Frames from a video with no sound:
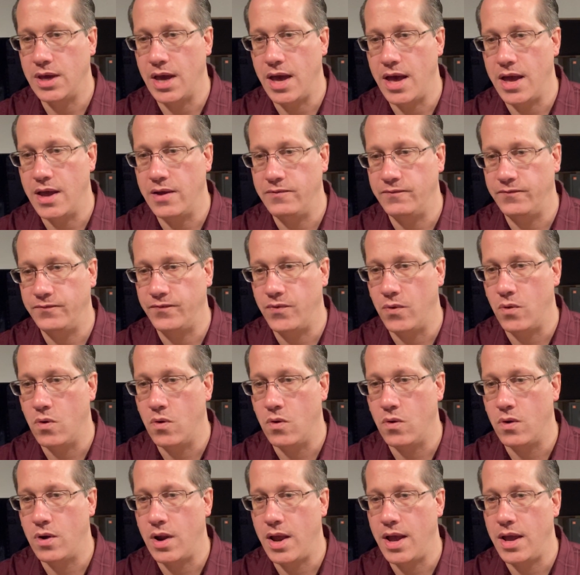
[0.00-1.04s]
and
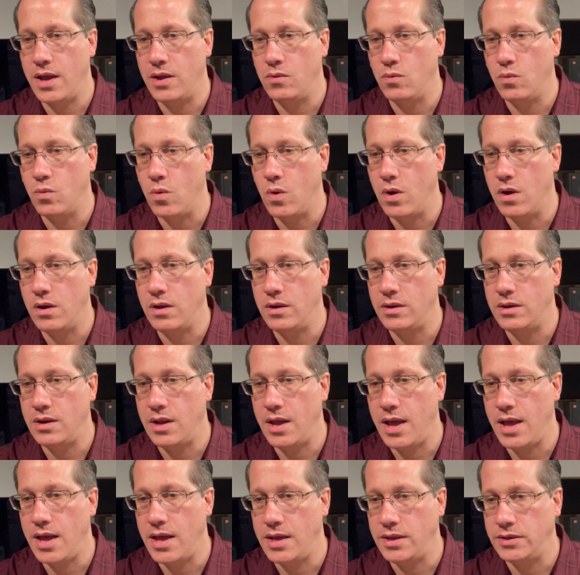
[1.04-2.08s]
4 and 1
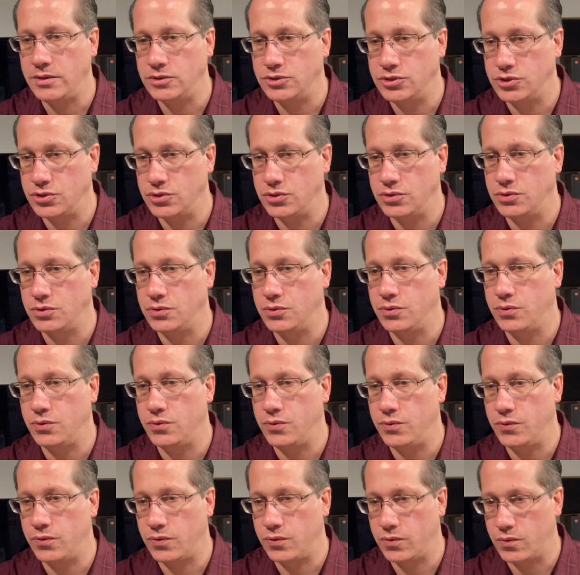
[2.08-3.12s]
and
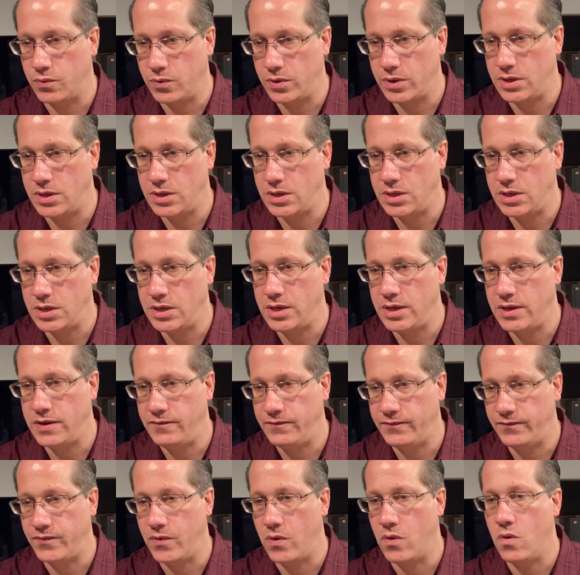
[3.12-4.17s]
2, 3,
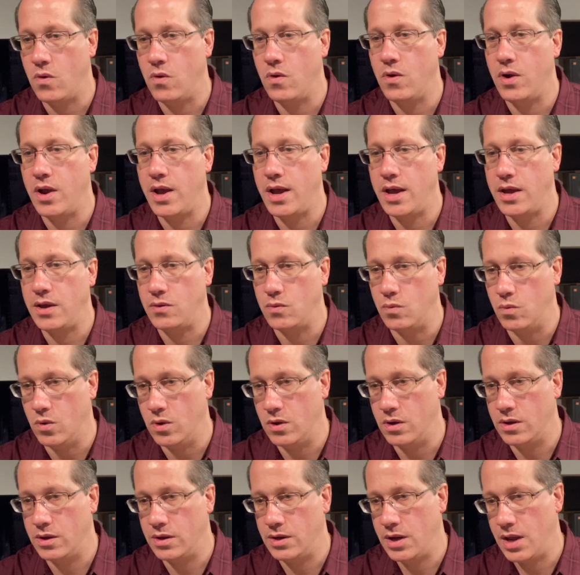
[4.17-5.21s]
4 and
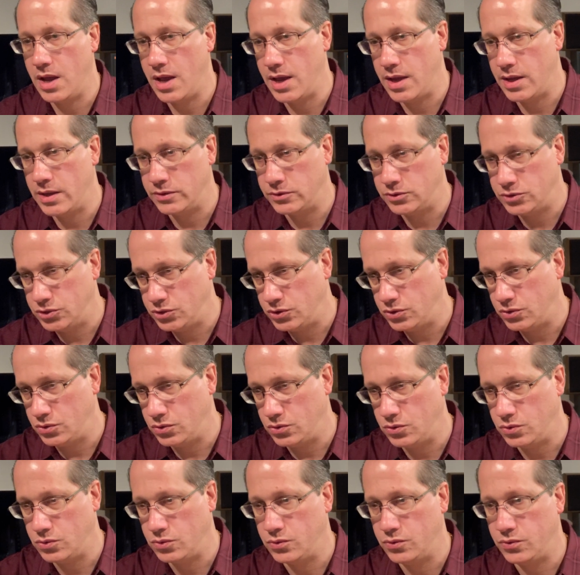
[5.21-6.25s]
1 and
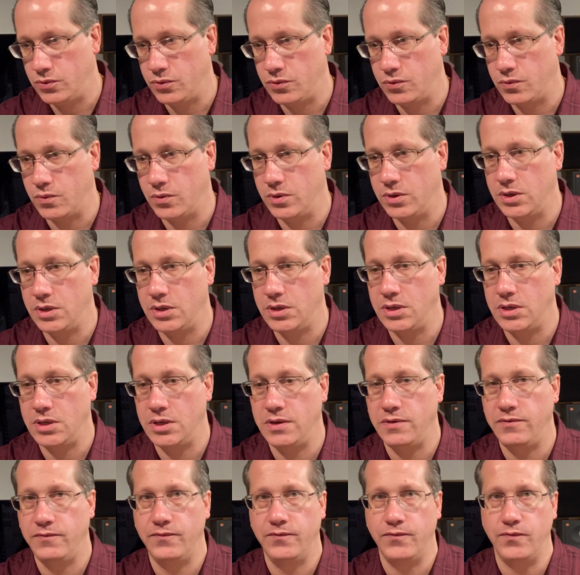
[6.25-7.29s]
2,
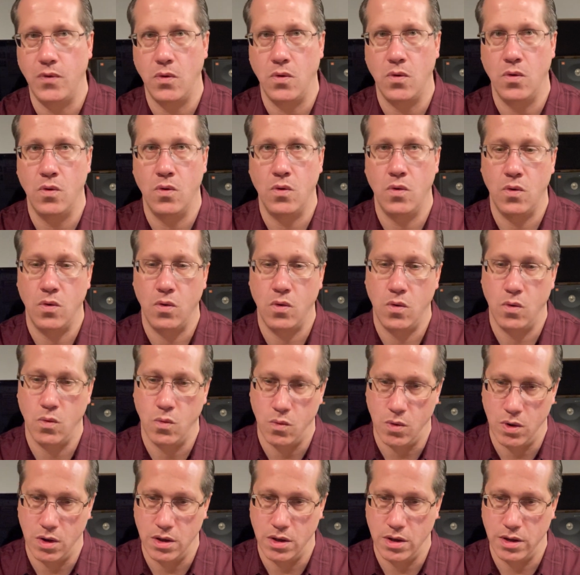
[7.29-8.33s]
3, 4,
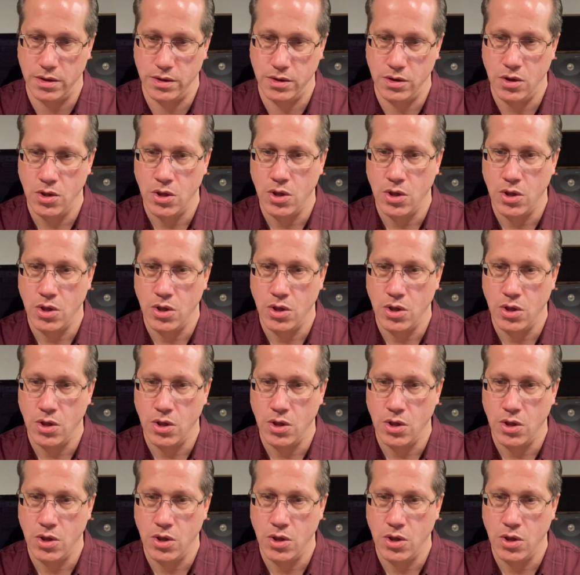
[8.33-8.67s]
1,